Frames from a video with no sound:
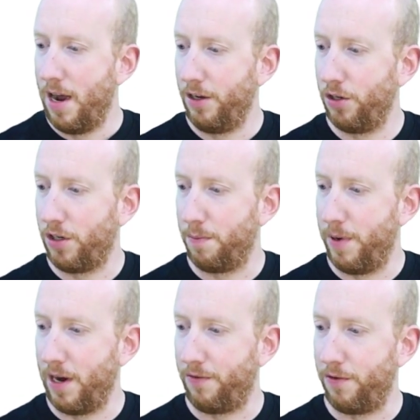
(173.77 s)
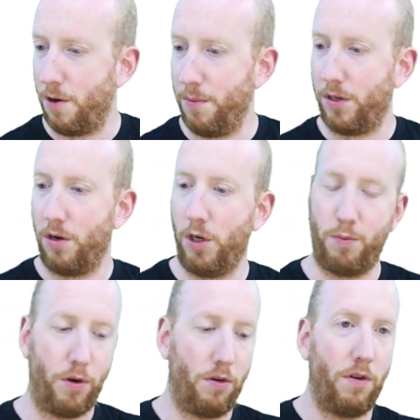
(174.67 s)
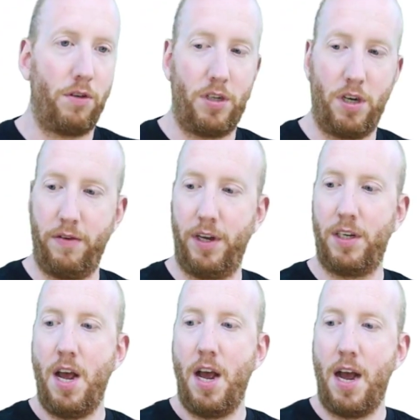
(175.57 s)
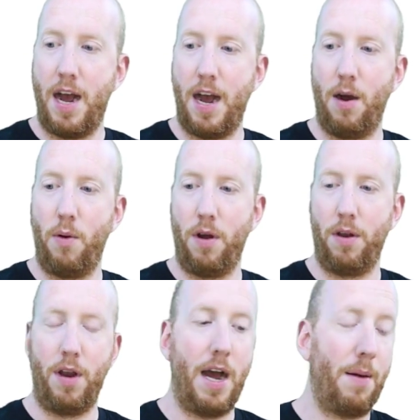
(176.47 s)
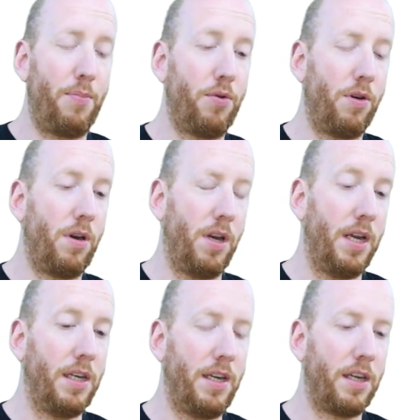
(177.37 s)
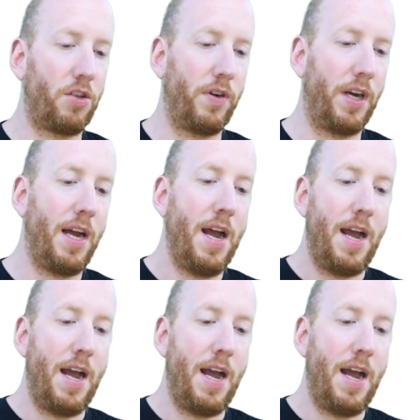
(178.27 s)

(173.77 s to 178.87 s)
I just got back from the Tony Sport On-Road series on Apeldoorn, the ETS track,